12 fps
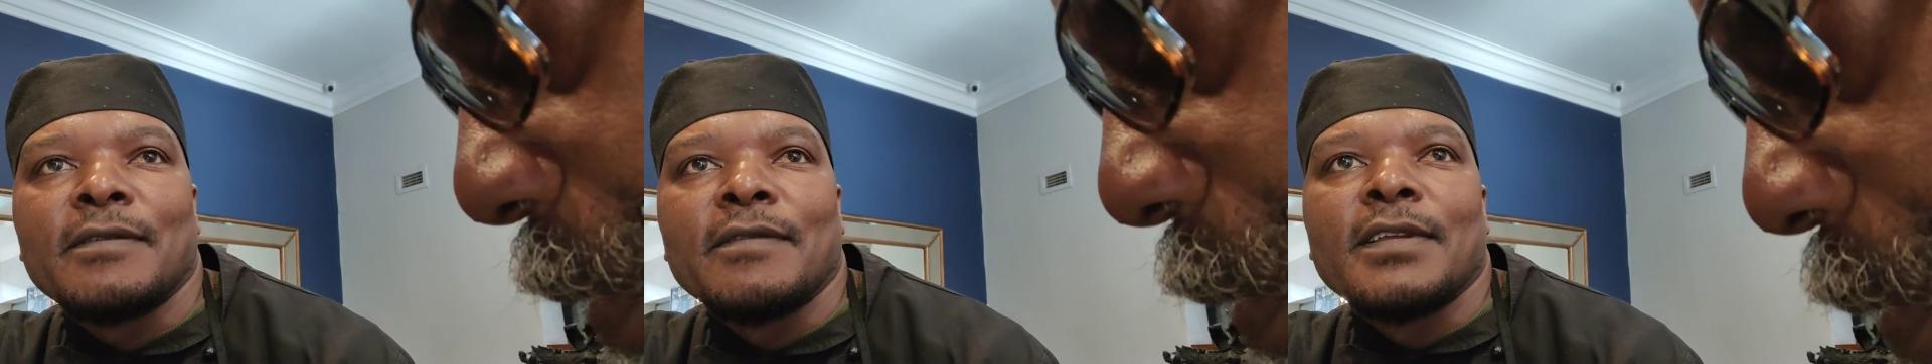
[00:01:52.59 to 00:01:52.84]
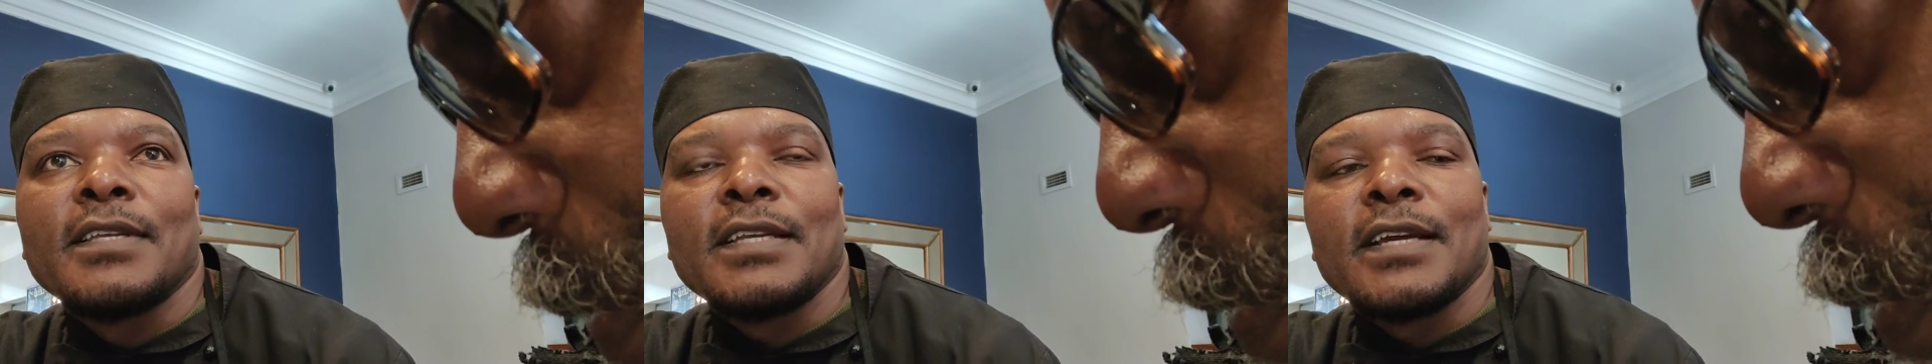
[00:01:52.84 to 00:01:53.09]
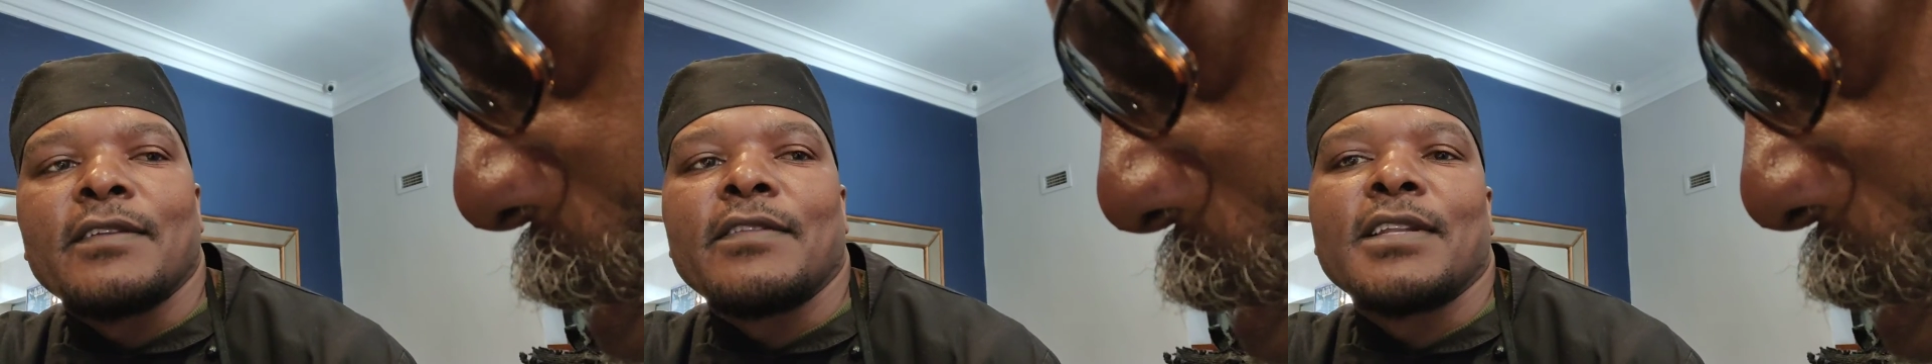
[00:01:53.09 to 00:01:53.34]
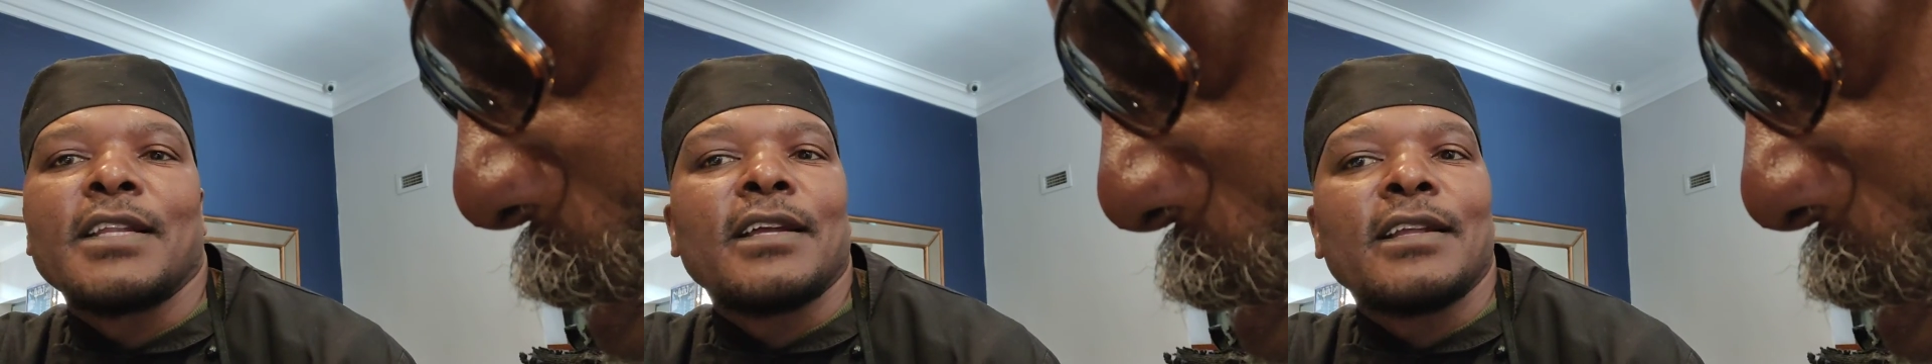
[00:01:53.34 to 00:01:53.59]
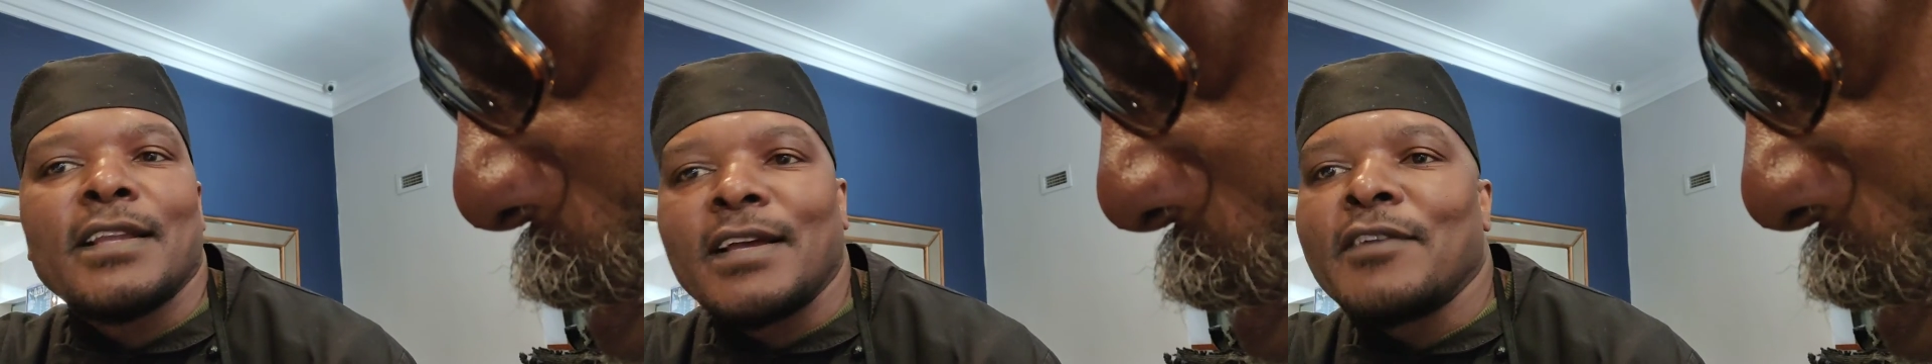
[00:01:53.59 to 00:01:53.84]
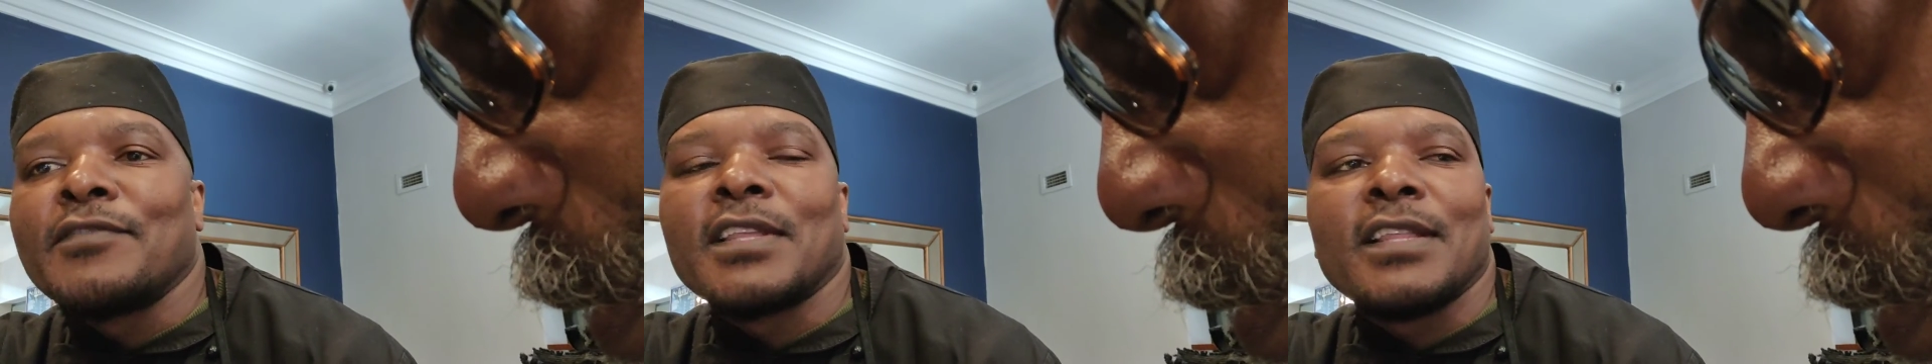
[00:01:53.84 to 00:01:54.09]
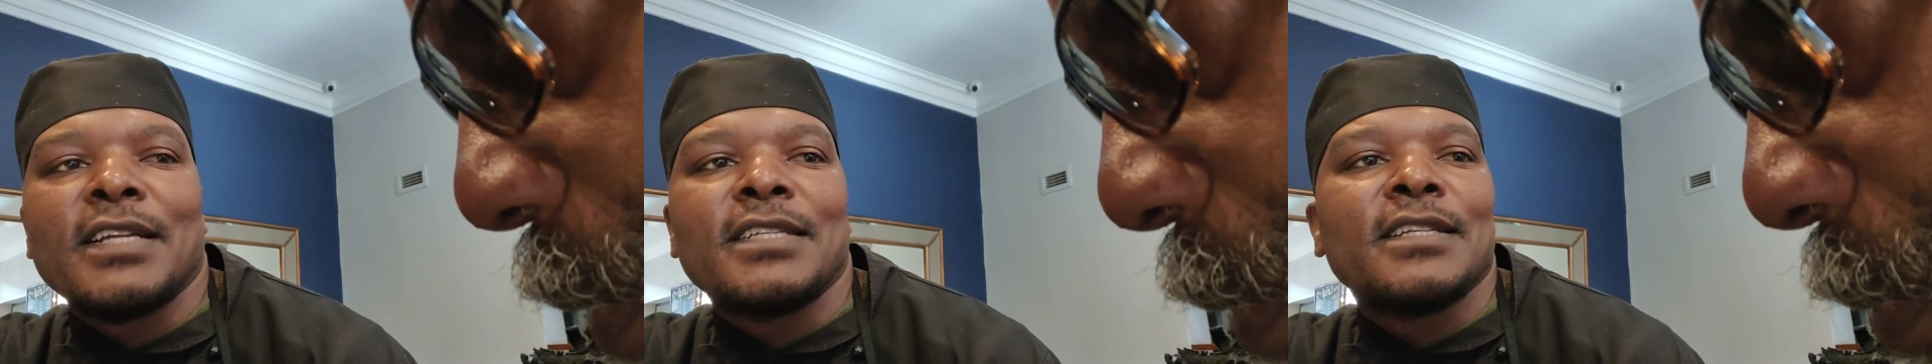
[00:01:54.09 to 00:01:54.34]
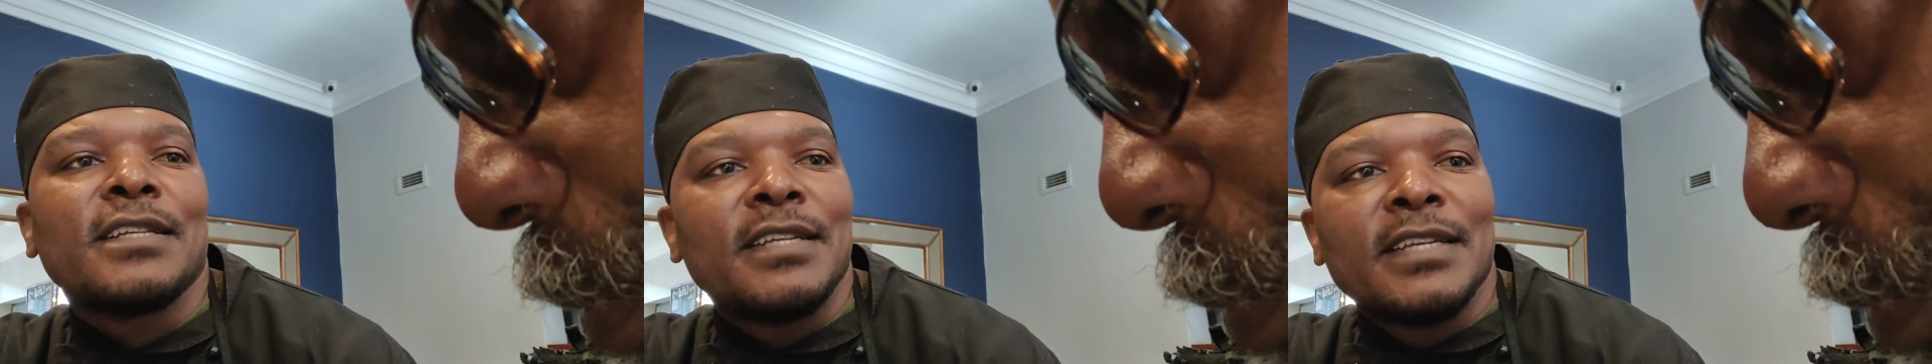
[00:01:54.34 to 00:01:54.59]
Mm-hmm. Yeah. Then after
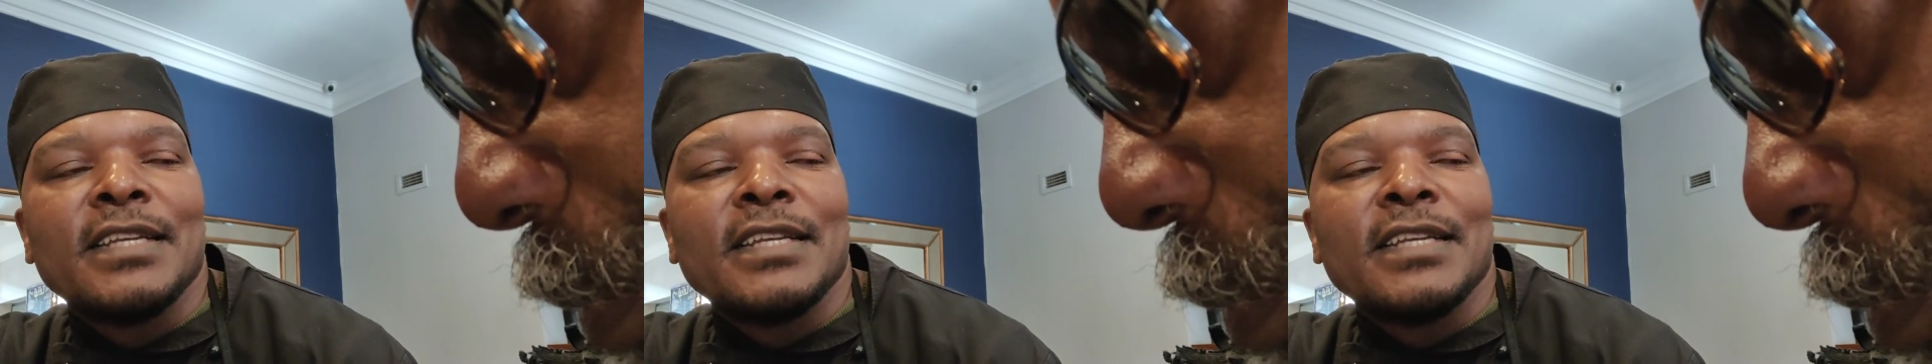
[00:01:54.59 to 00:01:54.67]
that.